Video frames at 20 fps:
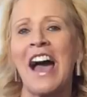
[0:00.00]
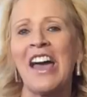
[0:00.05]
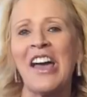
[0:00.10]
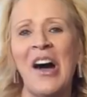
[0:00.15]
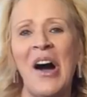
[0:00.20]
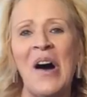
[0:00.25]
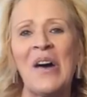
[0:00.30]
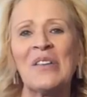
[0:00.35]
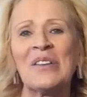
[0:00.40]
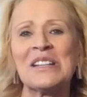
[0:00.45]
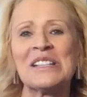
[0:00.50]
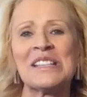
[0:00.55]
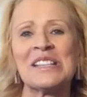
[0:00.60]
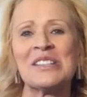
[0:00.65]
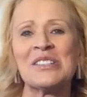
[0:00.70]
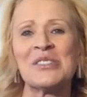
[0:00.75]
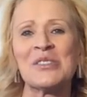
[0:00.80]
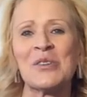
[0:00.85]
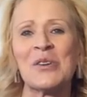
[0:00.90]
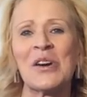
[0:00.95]
I always
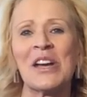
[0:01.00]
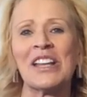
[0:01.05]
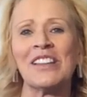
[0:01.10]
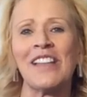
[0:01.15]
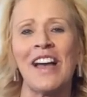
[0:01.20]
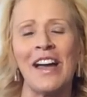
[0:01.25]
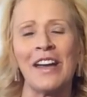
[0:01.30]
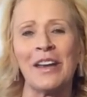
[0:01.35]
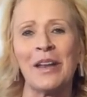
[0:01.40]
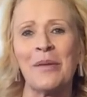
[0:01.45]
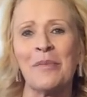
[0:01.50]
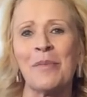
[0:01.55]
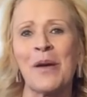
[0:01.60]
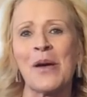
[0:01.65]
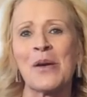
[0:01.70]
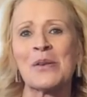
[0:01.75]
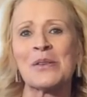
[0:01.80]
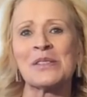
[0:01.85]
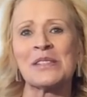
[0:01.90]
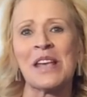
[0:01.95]
enjoy Lyon and
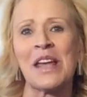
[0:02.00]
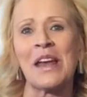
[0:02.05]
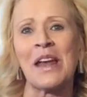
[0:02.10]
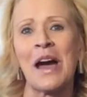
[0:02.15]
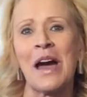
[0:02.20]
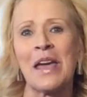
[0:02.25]
post and